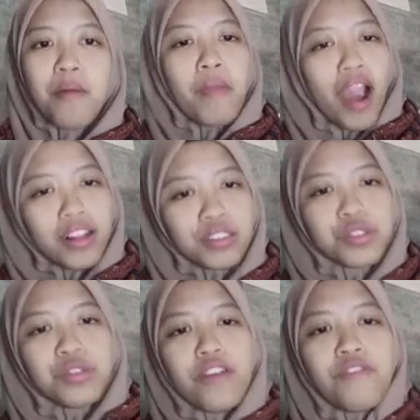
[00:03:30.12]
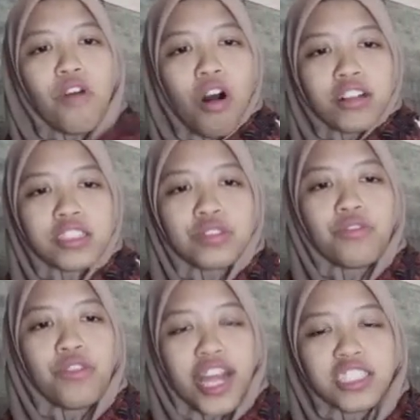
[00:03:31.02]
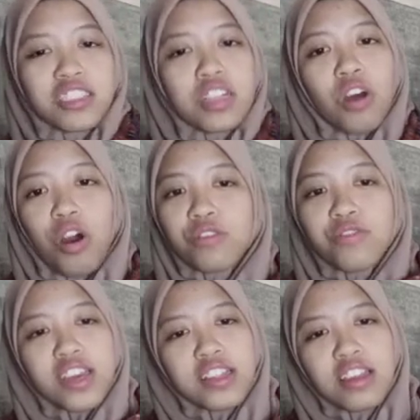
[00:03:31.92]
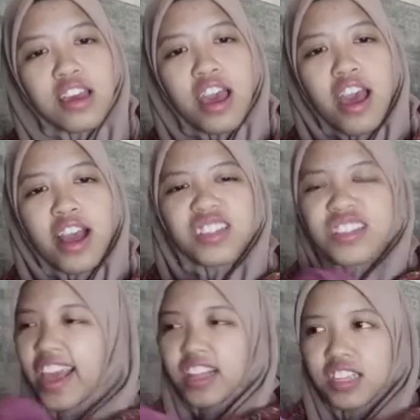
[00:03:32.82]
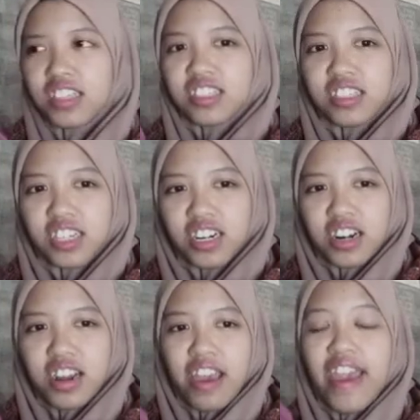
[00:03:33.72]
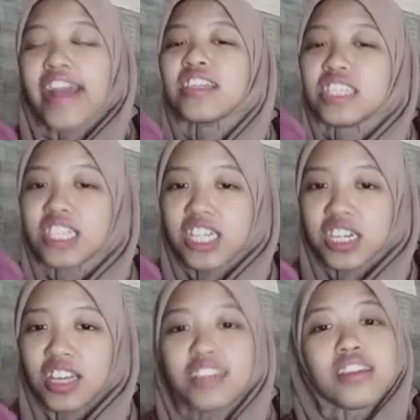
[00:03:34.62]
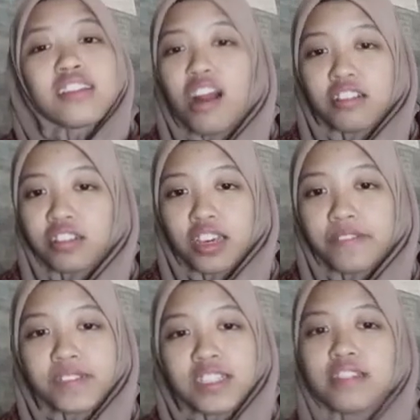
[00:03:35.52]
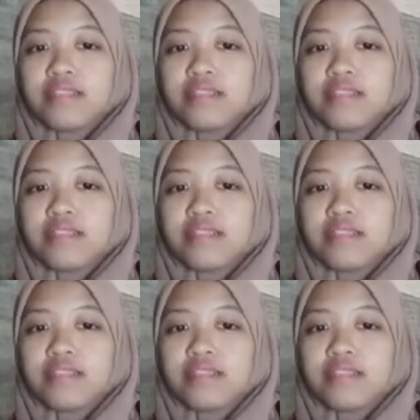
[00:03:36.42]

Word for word: Miles, you have walked to fetch this outfit. Take this, dear, and here is another gift.